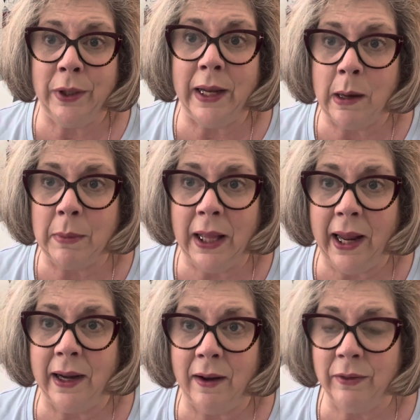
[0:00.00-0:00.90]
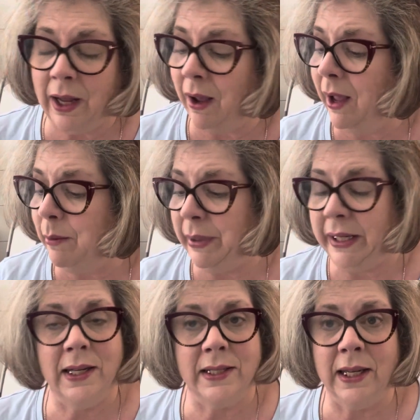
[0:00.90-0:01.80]
that I'm glad I've got
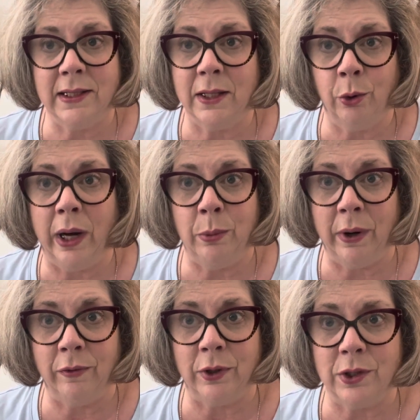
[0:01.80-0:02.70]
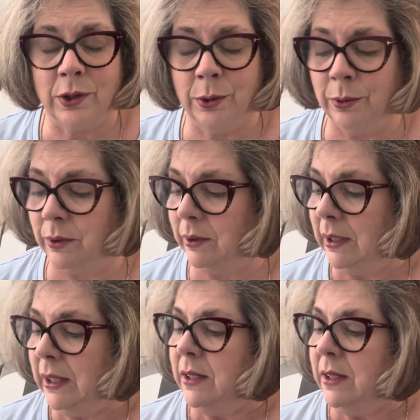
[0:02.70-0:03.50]
because it's a great reference tool.